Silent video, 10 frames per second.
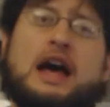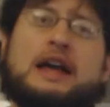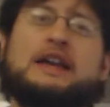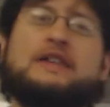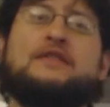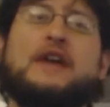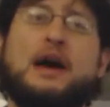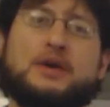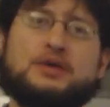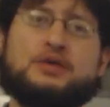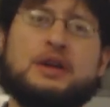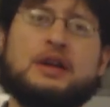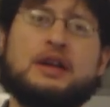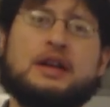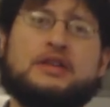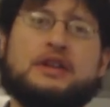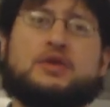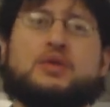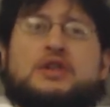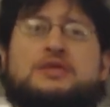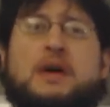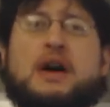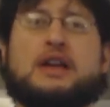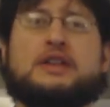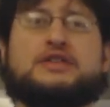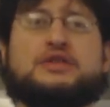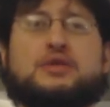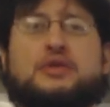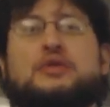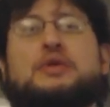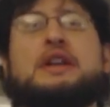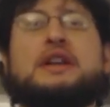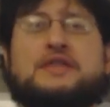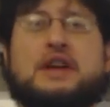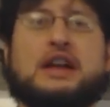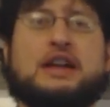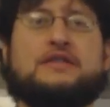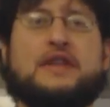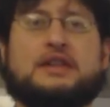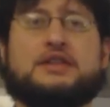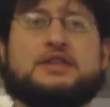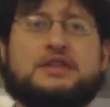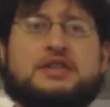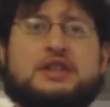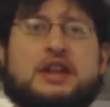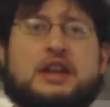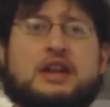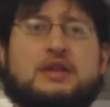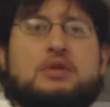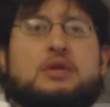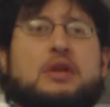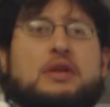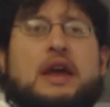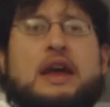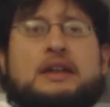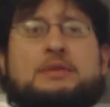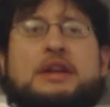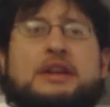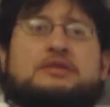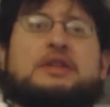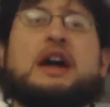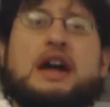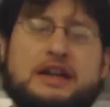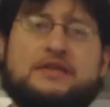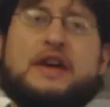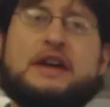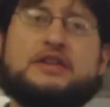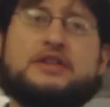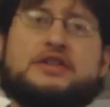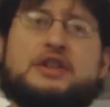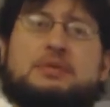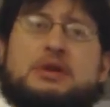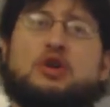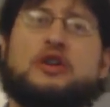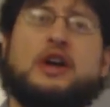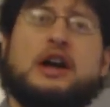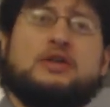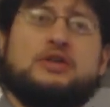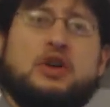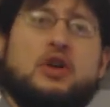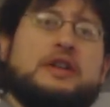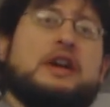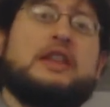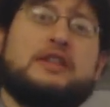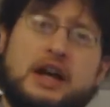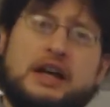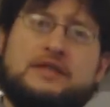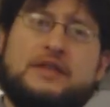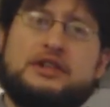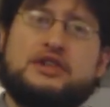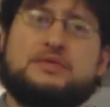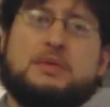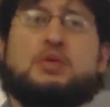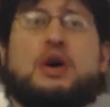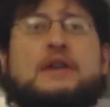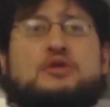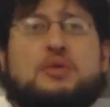eigenvalue that corresponds to three different eigenvectors, we'll end up getting 3 eigenvectors. They'll be orthogonal to all the other eigenvectors, but we'll have to